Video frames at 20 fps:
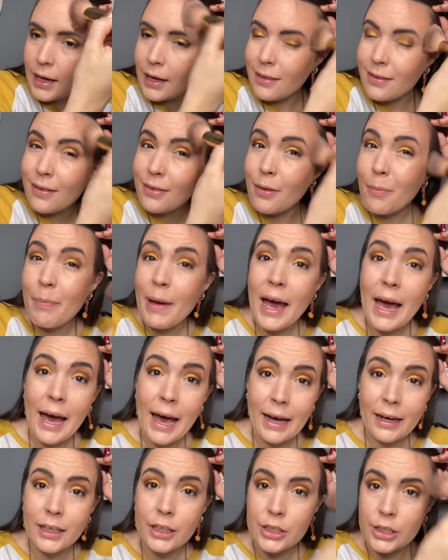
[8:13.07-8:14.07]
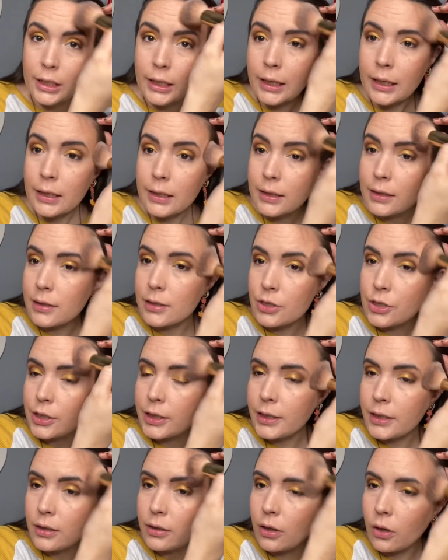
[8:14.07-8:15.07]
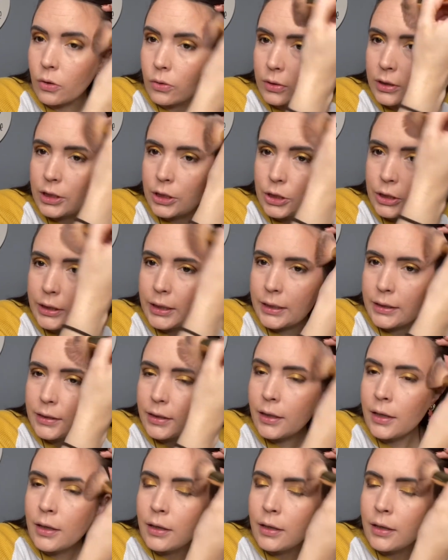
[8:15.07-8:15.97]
And then the packaging this year, holy shit.